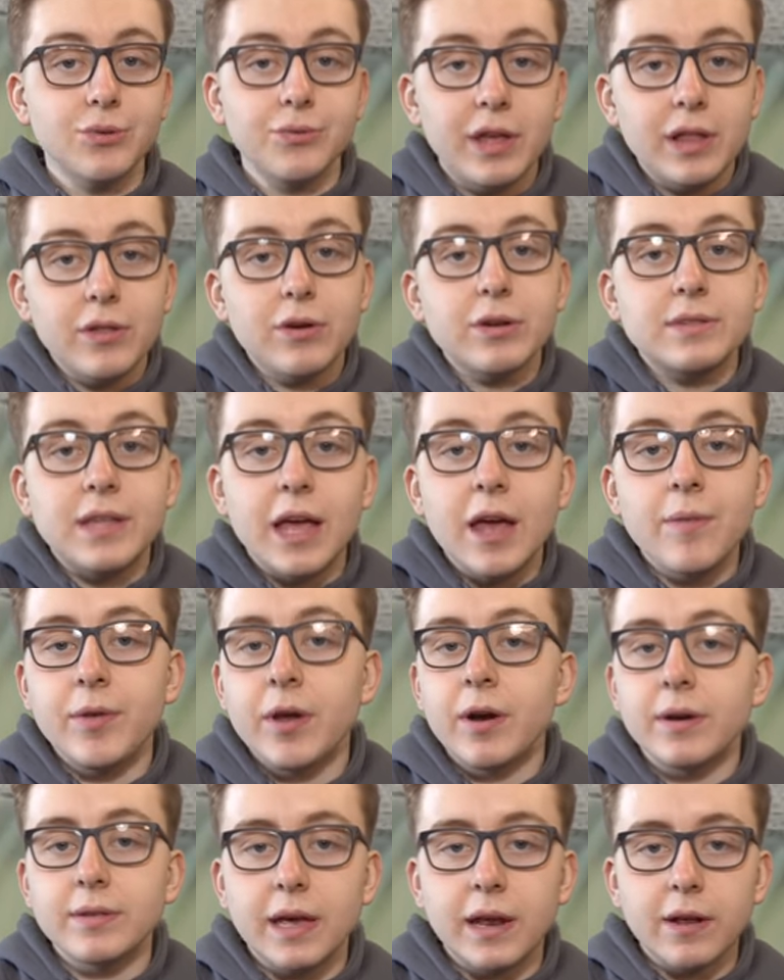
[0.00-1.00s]
They look damn
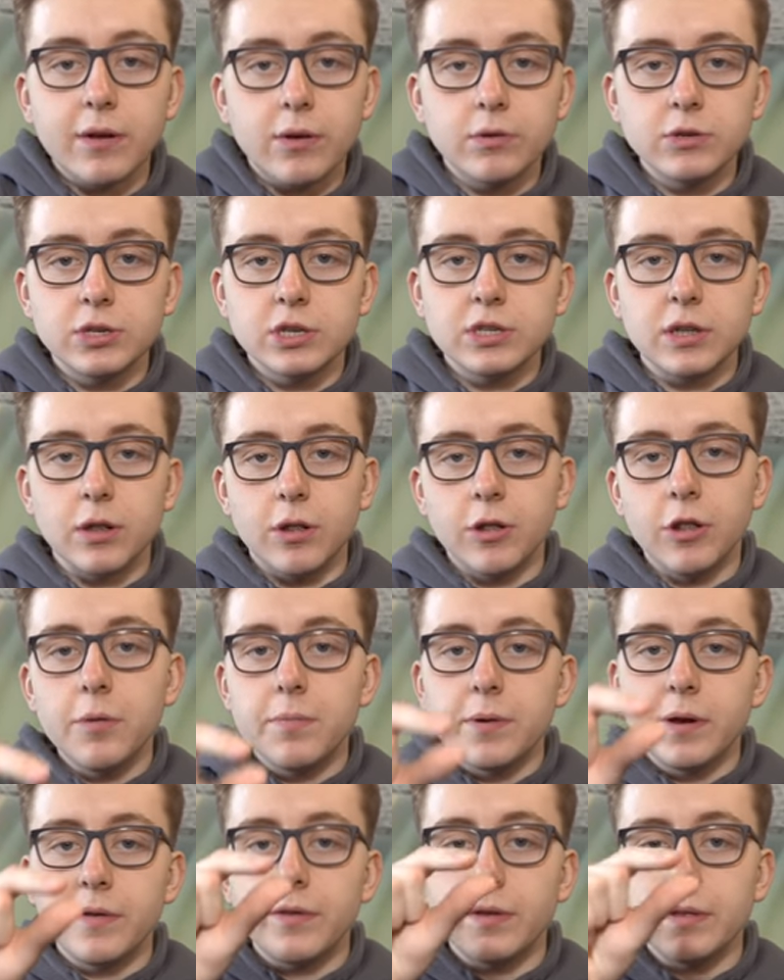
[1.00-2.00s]
near identical, just a little
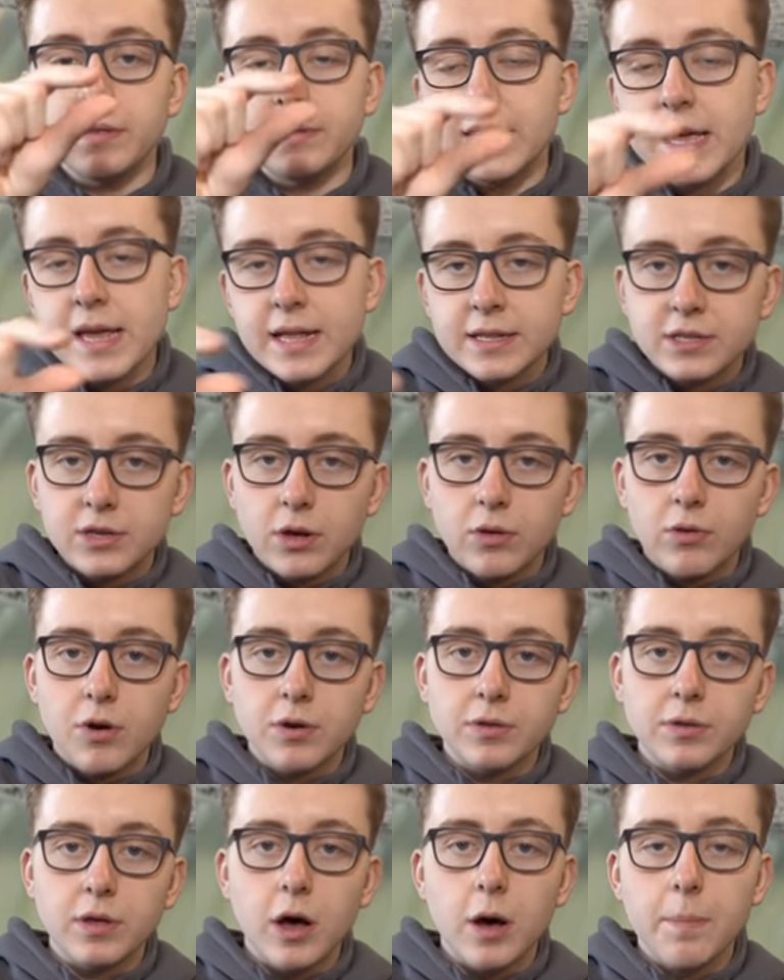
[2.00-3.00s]
bit of the tints
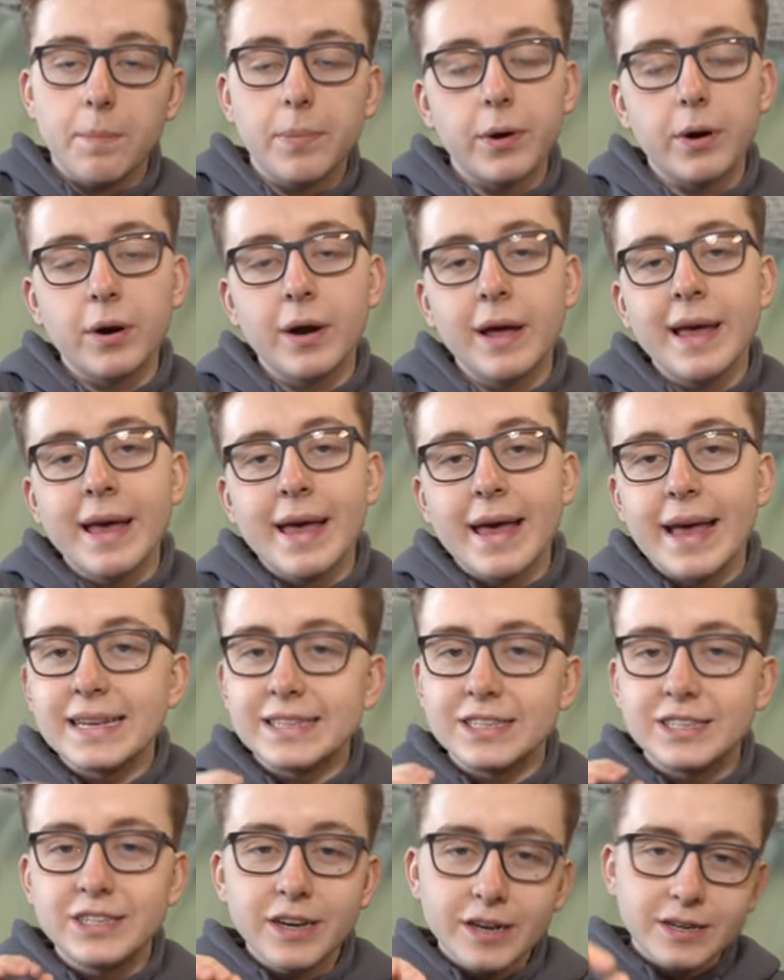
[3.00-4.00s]
along the upper
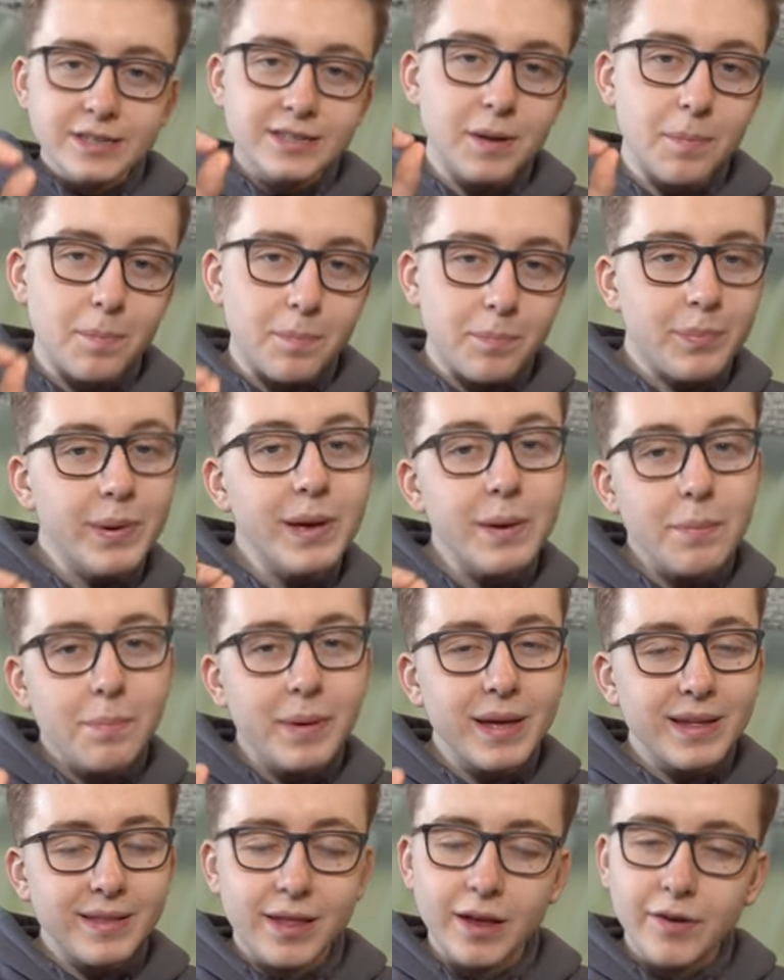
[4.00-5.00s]
is just a bit,
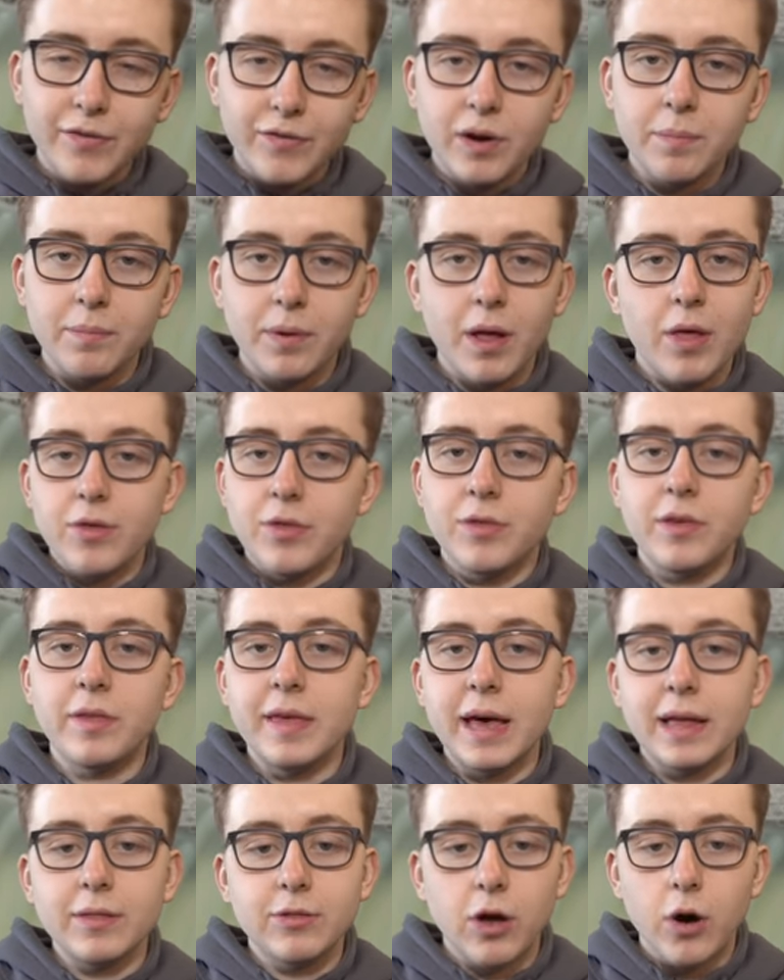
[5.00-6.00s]
bit different, but other than
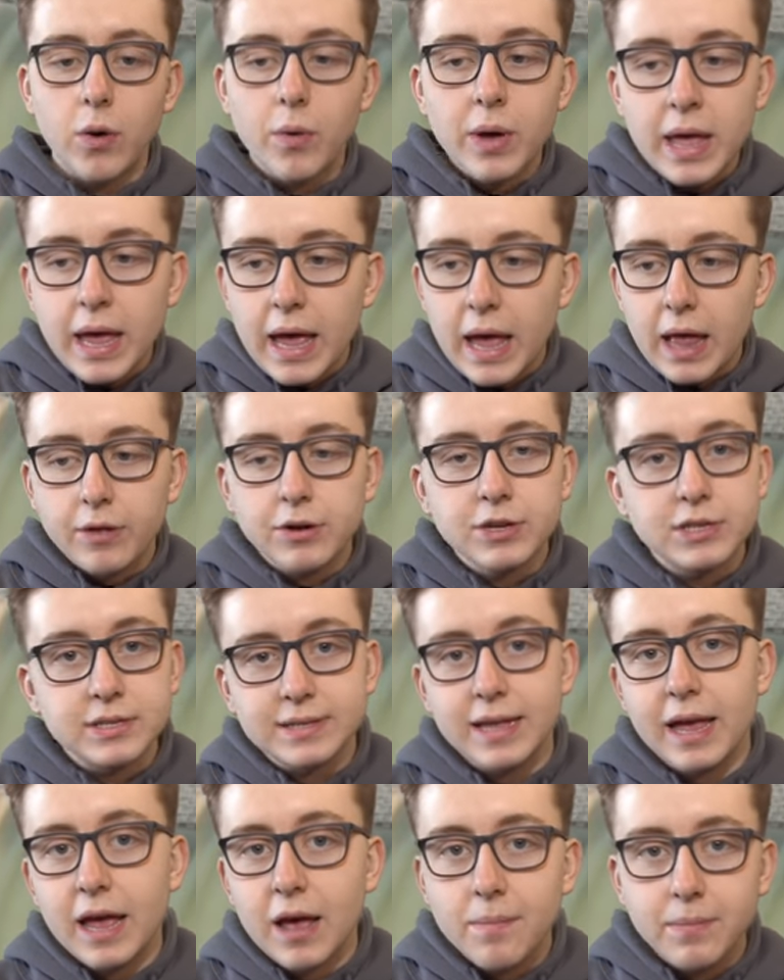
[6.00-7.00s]
that, though, it looks
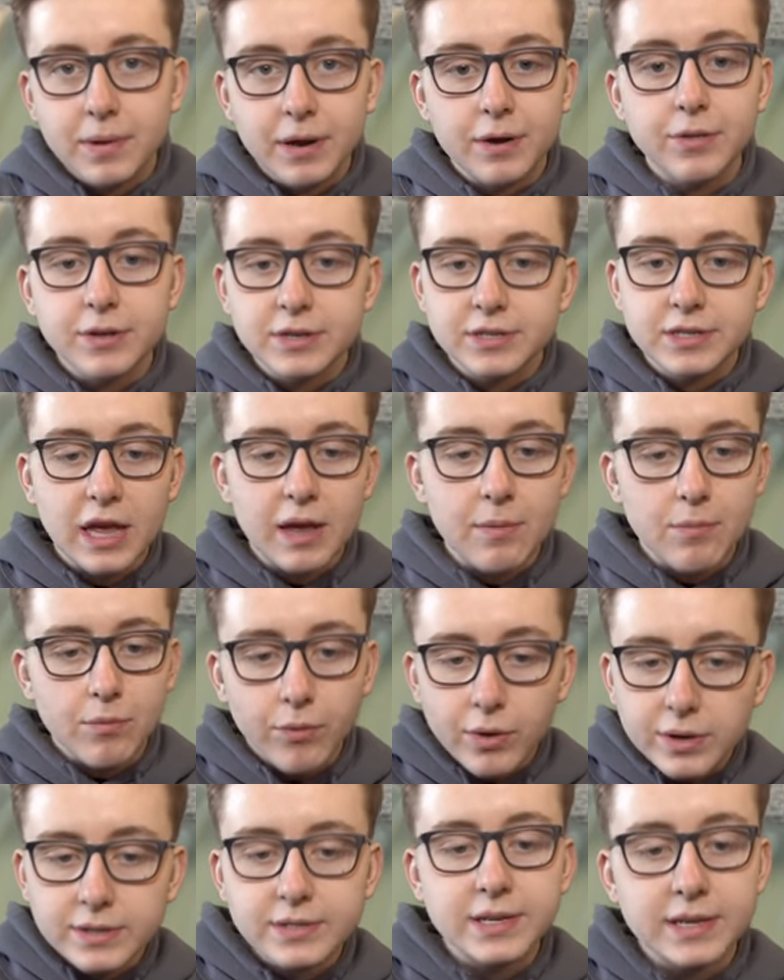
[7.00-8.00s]
damn near the same.
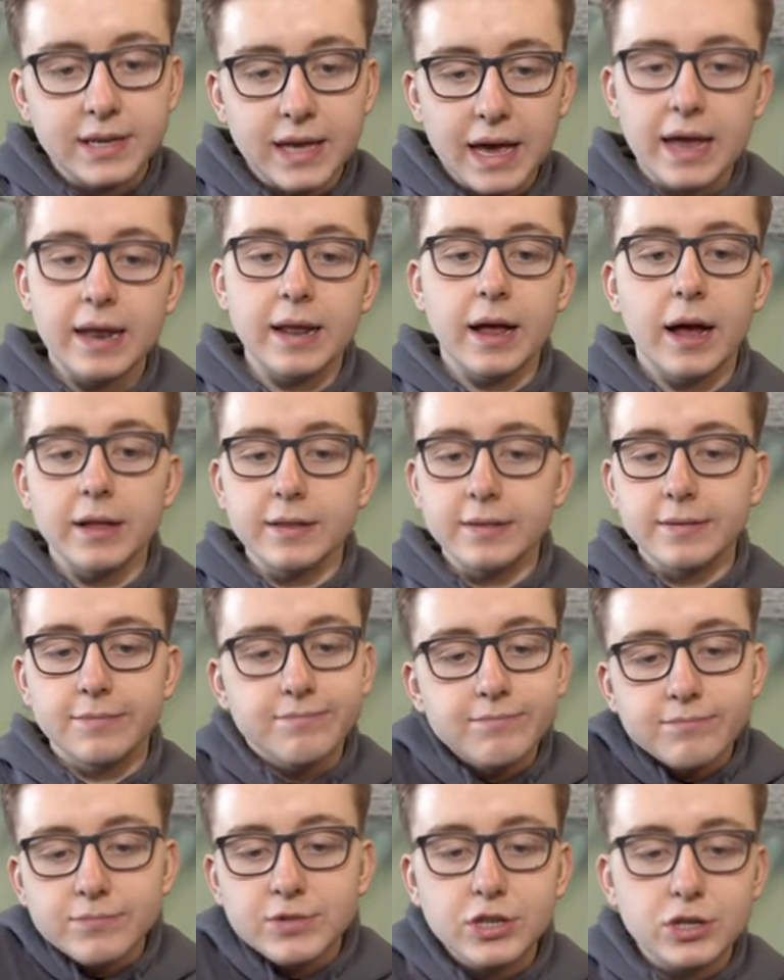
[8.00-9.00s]
Once again, a
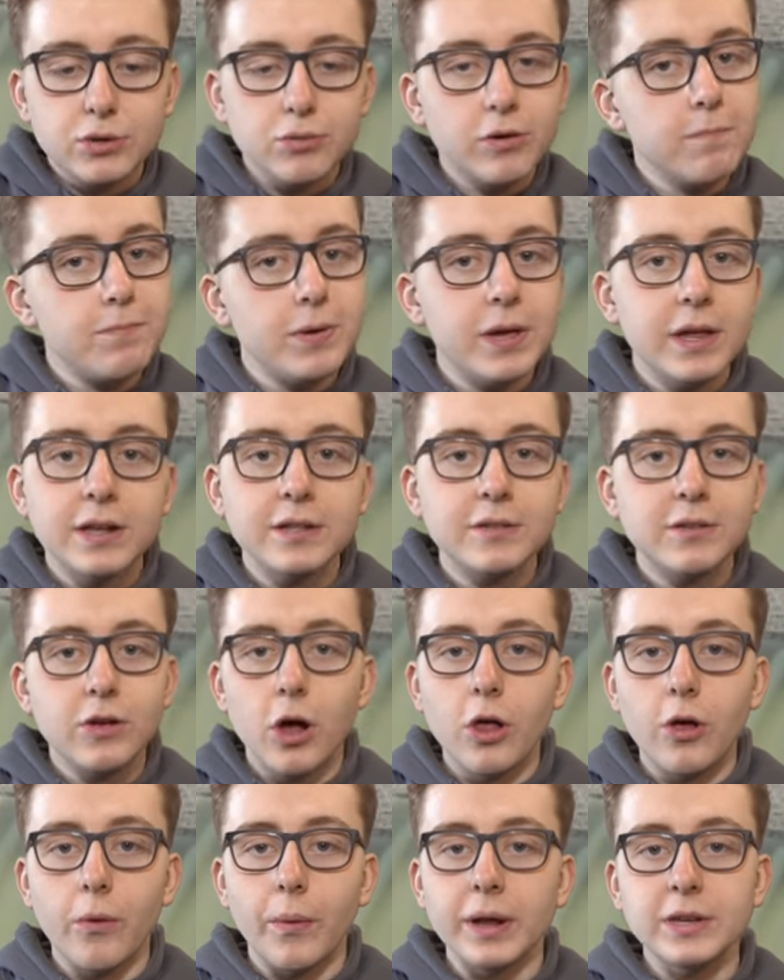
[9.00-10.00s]
just repeated
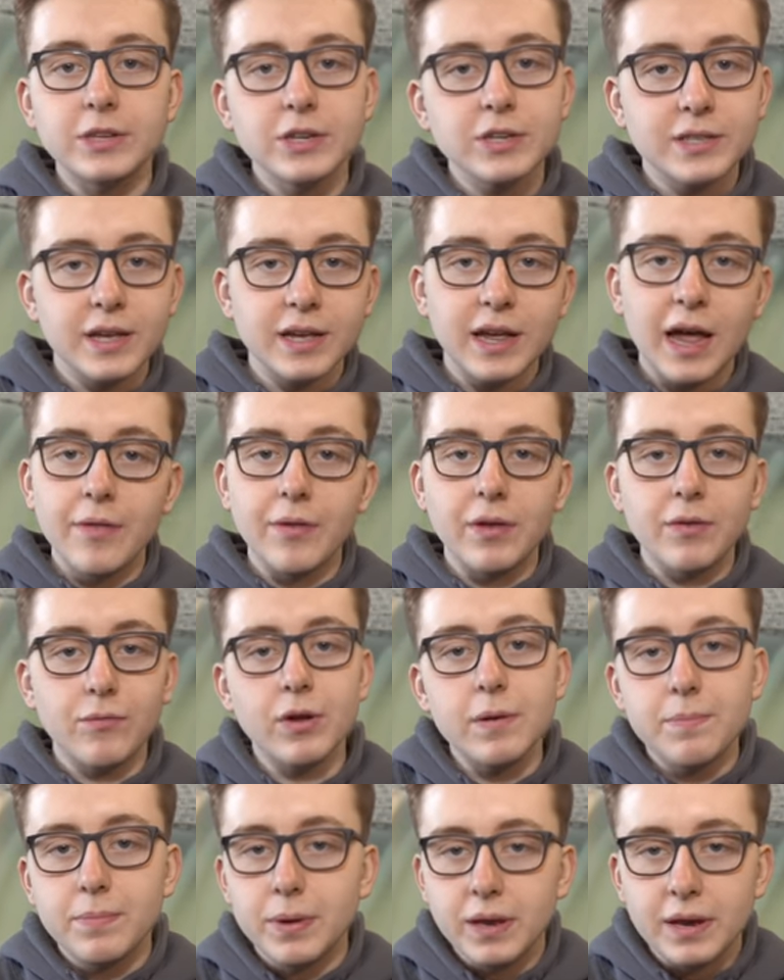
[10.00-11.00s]
colorway, just like how they
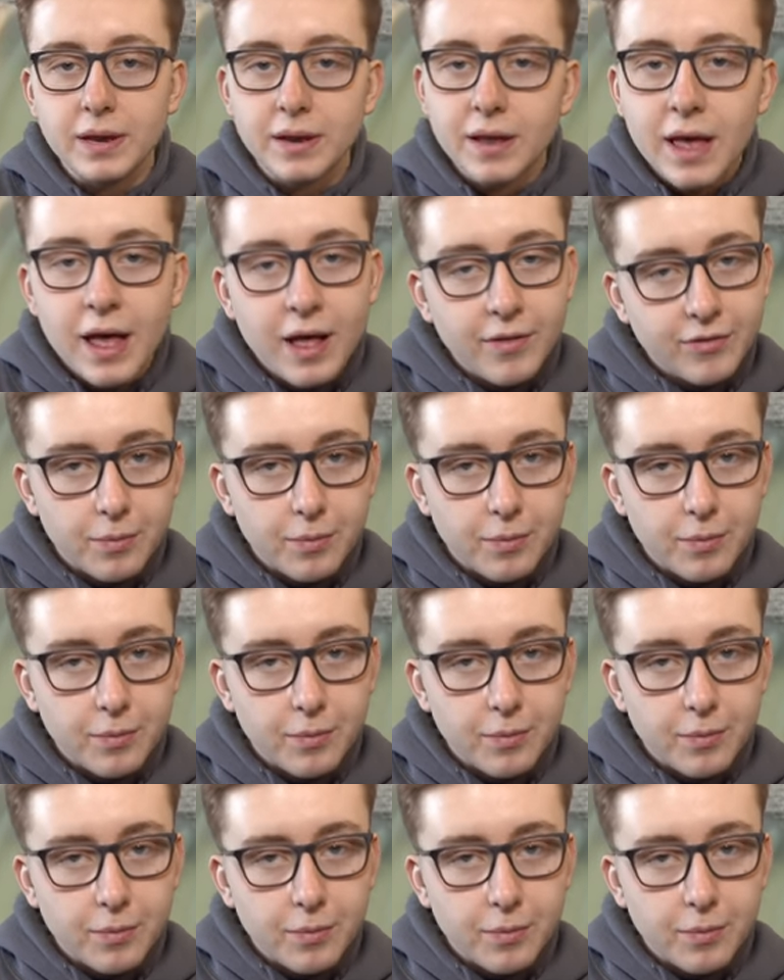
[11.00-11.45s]
repeated.